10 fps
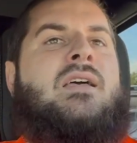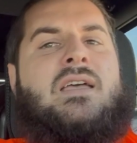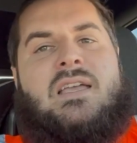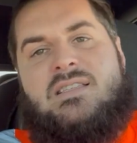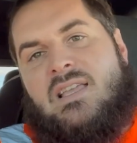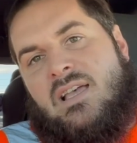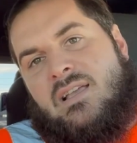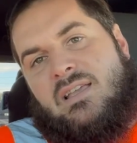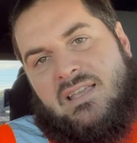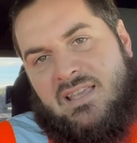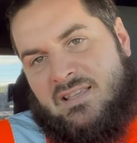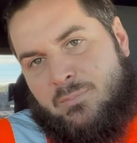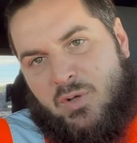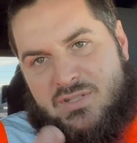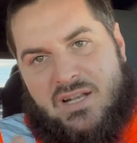he said, he
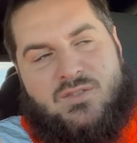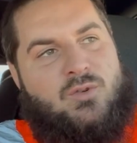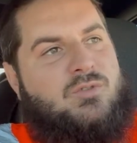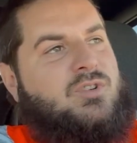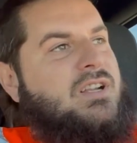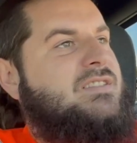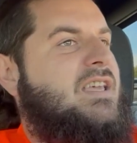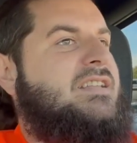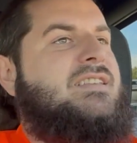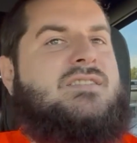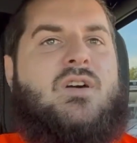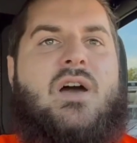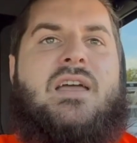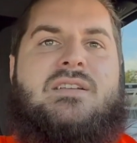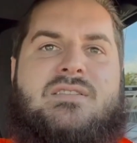pulls out his Google Translate, says, go
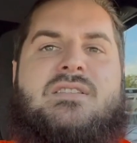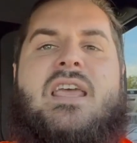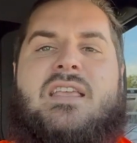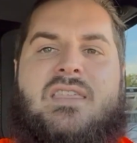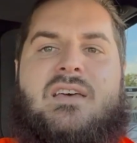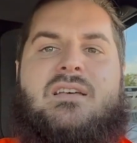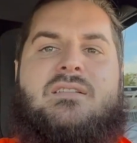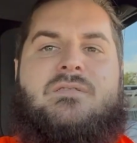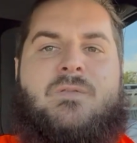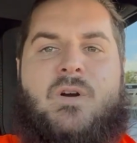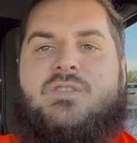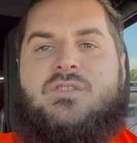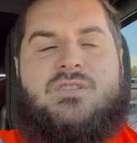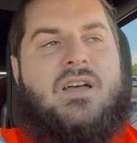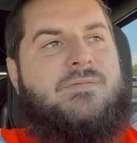ahead and take the
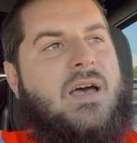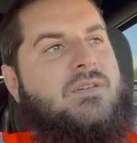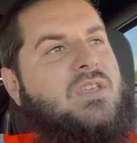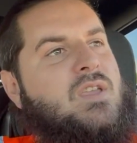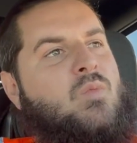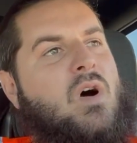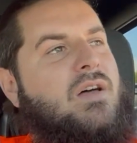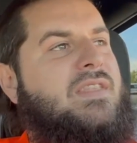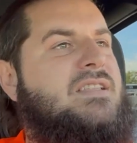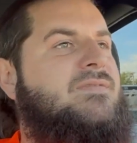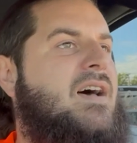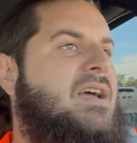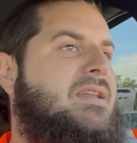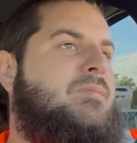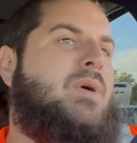furniture stuff out that you want, that's
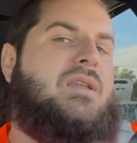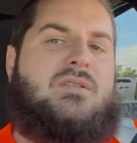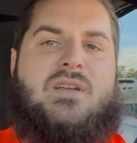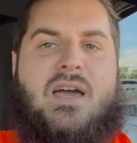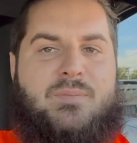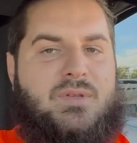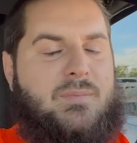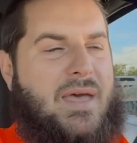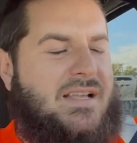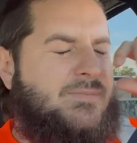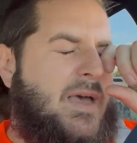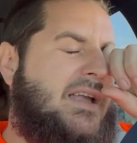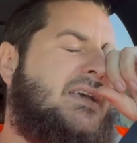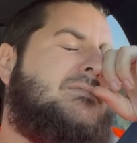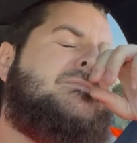fine, but you got to put the bags
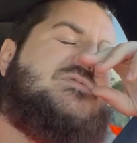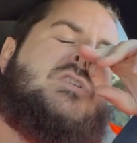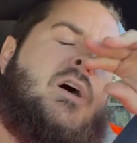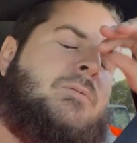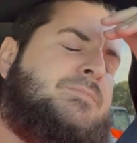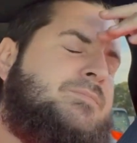back in. So